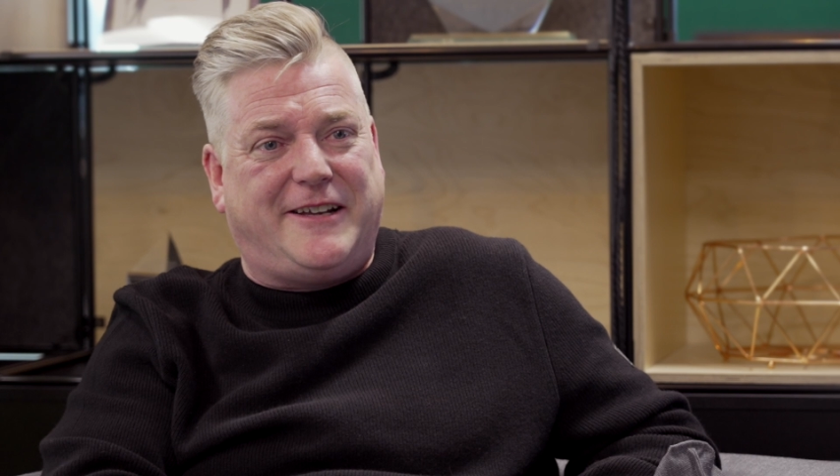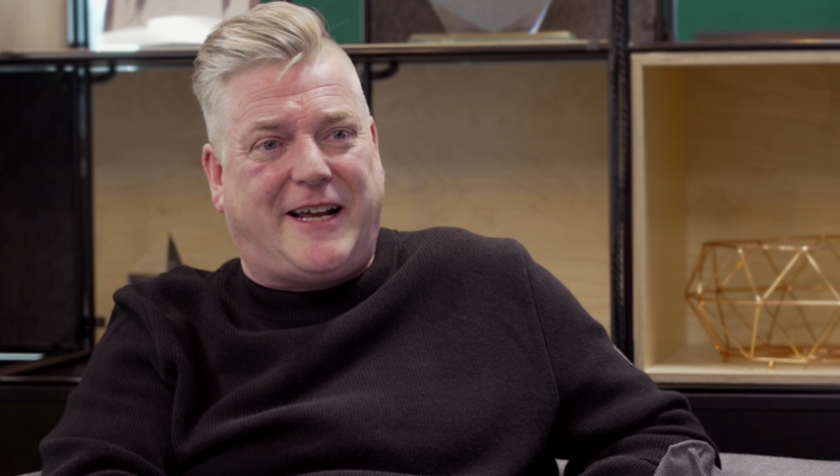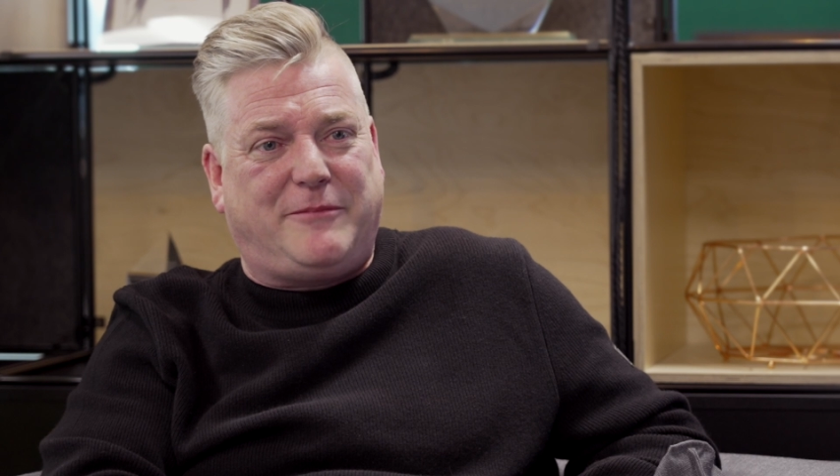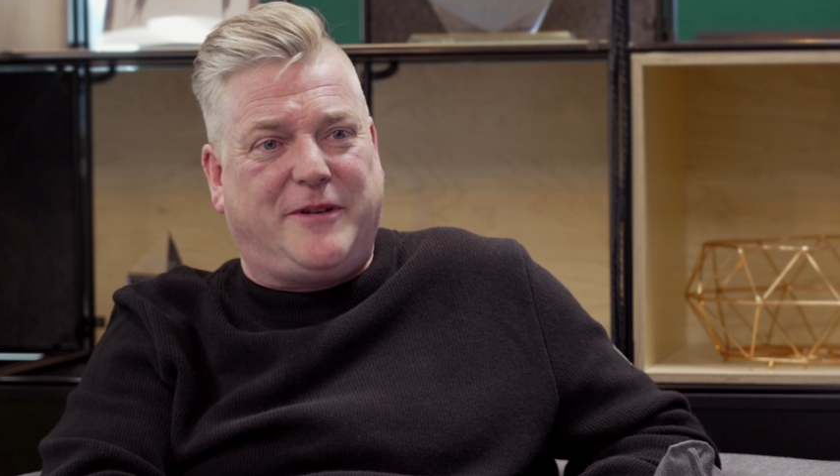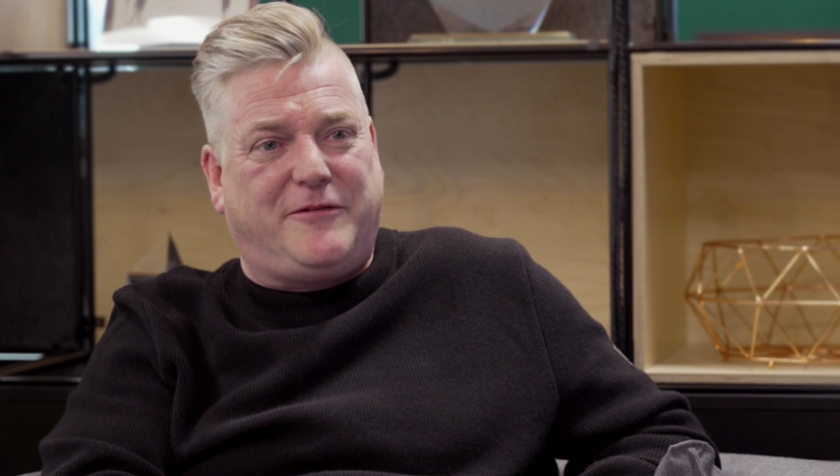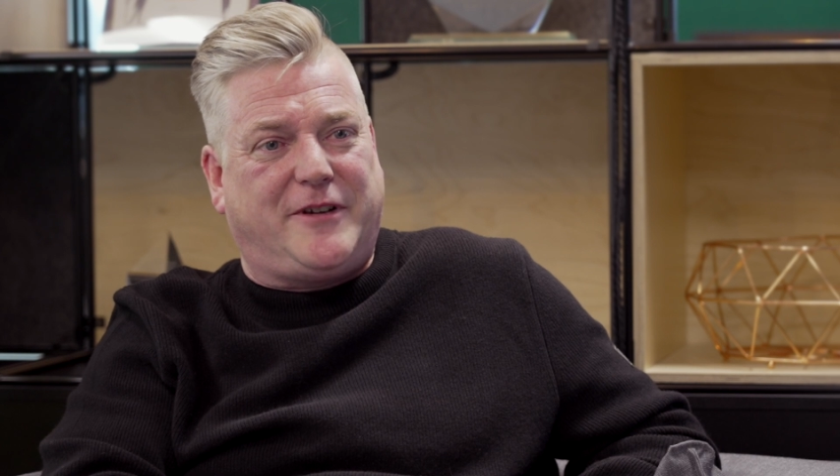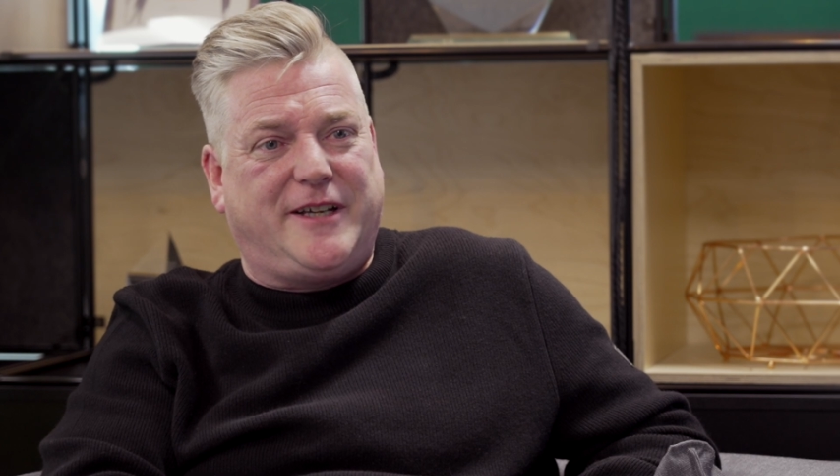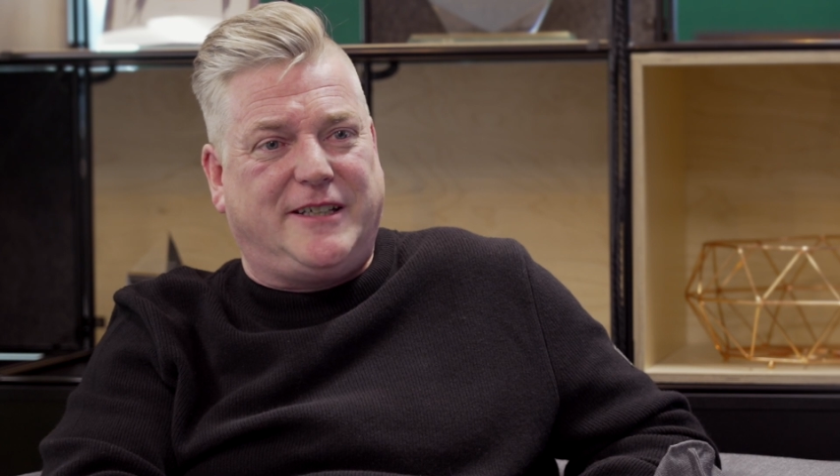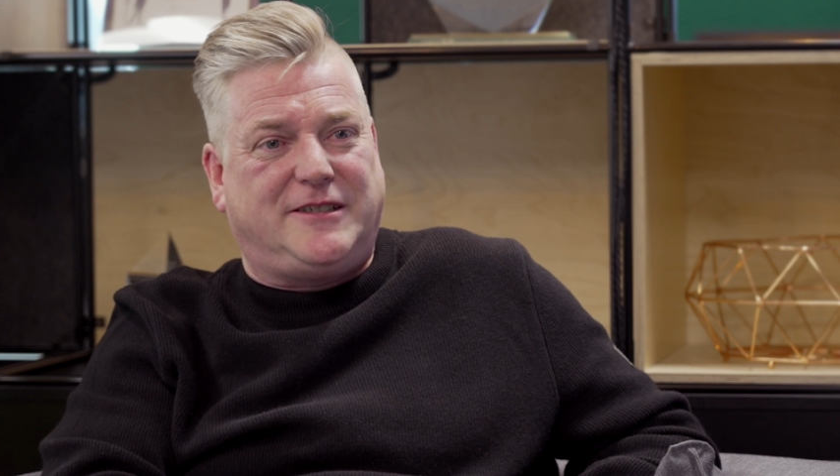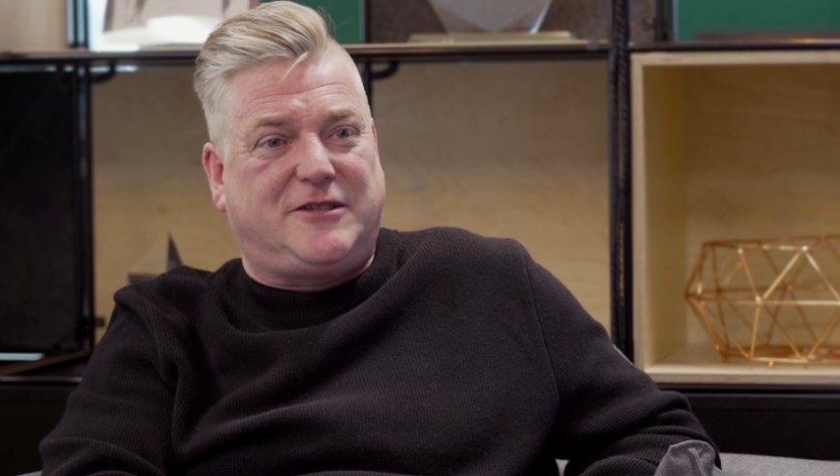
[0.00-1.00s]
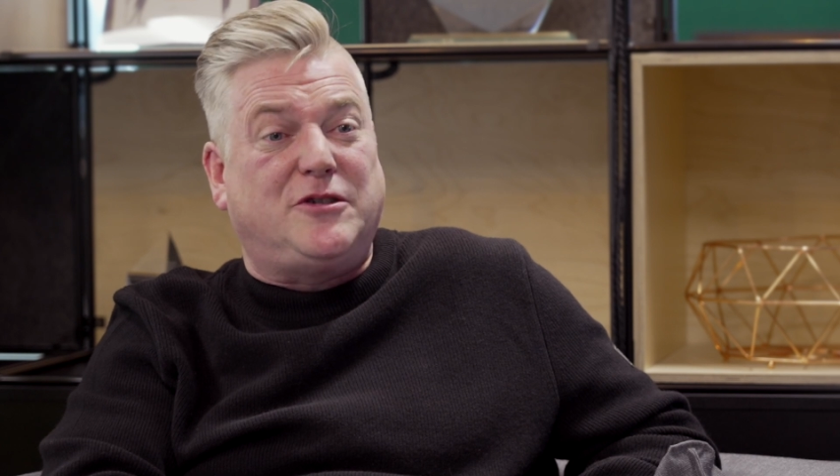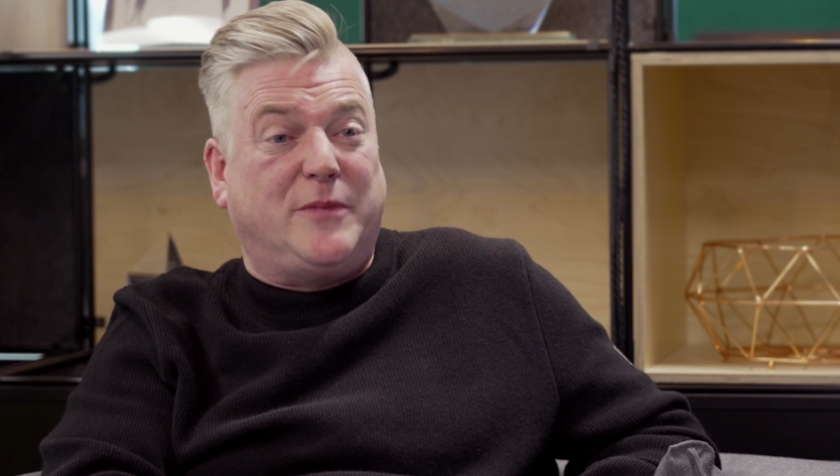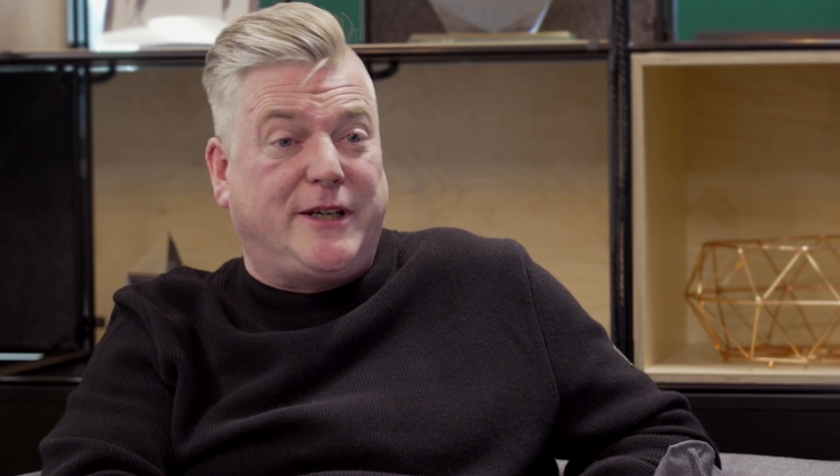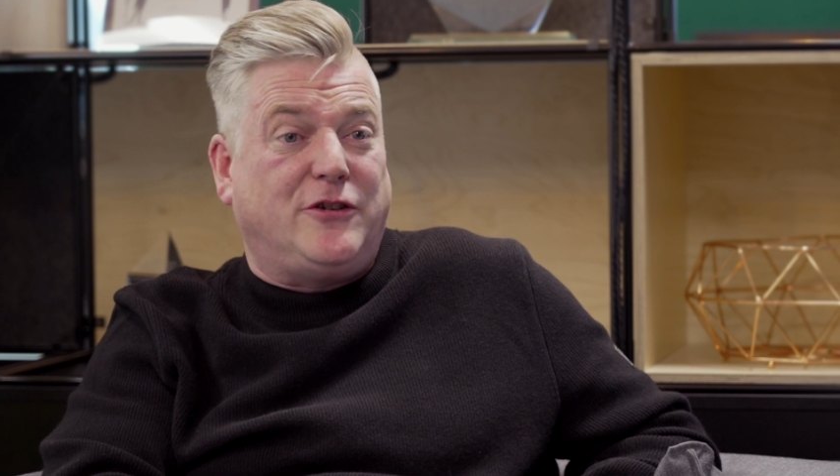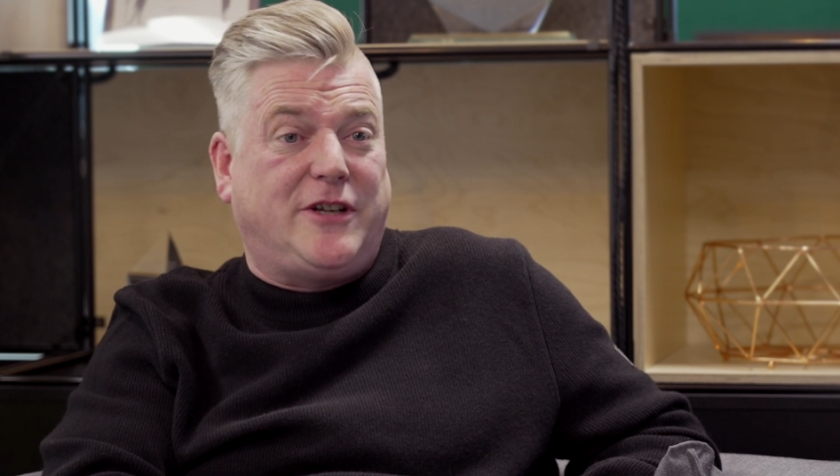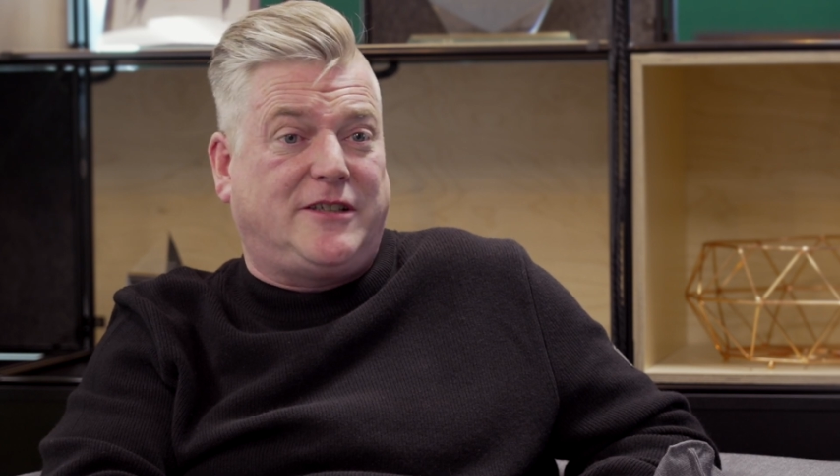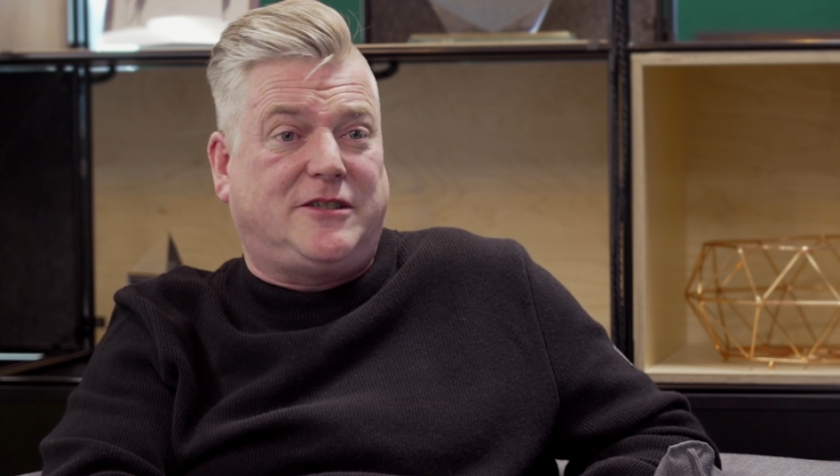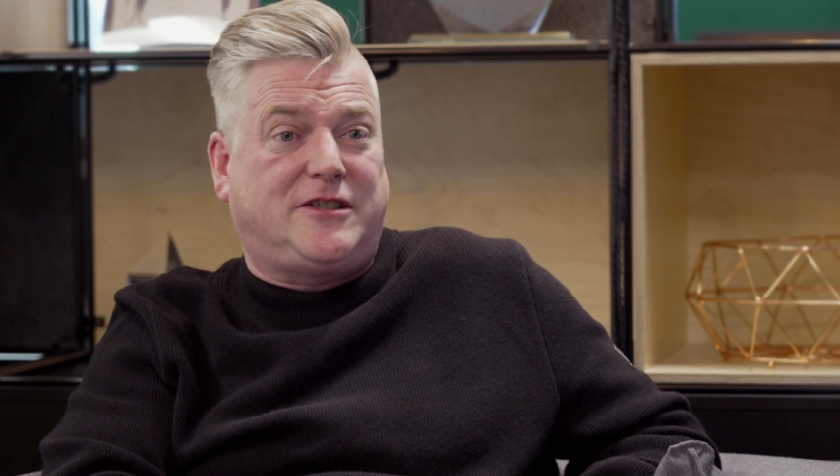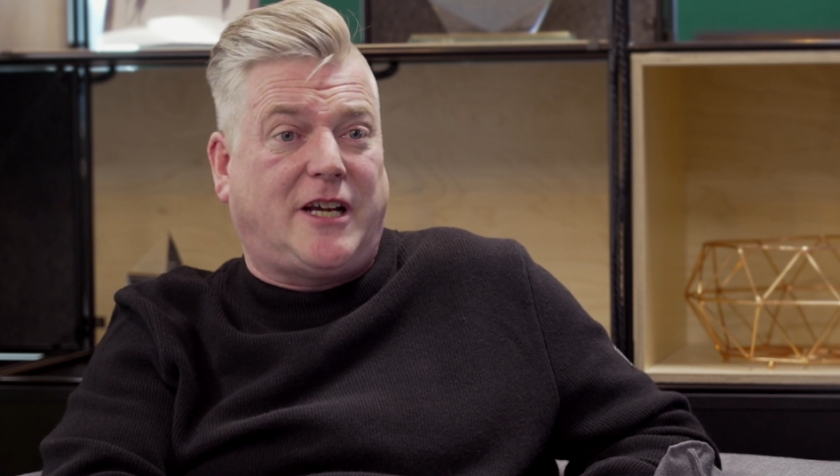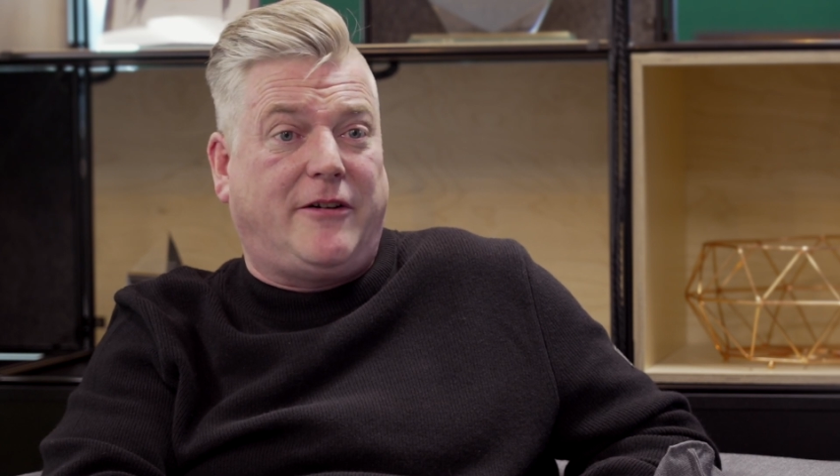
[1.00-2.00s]
an admin fee is to me
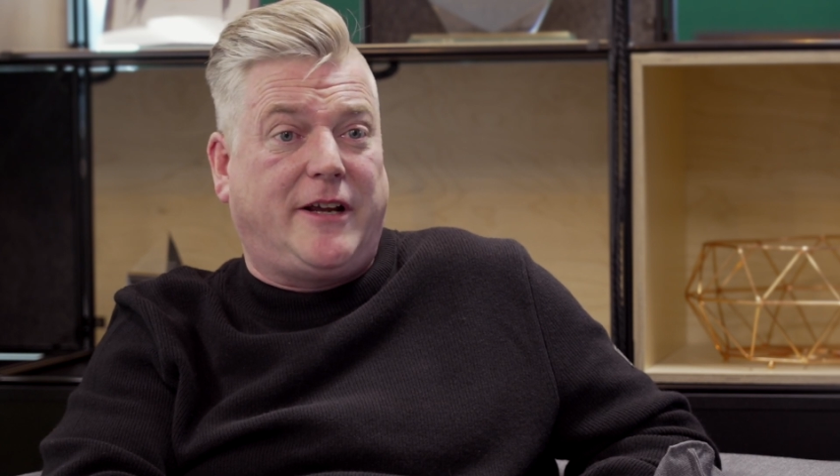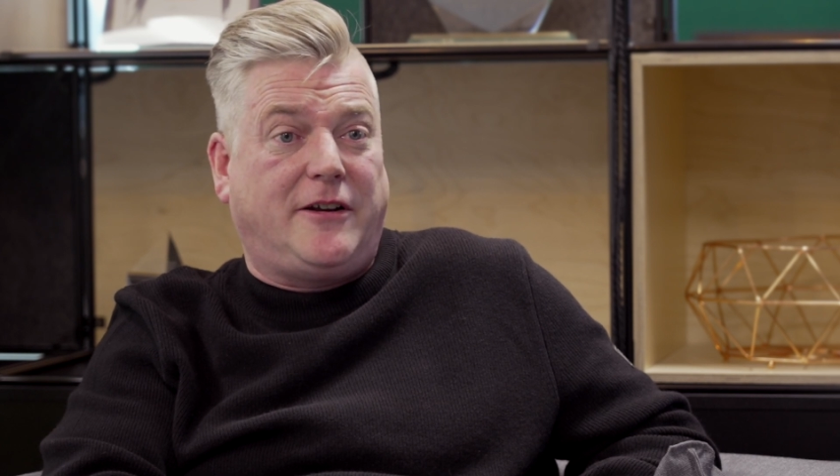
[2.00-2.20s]
unnecessary,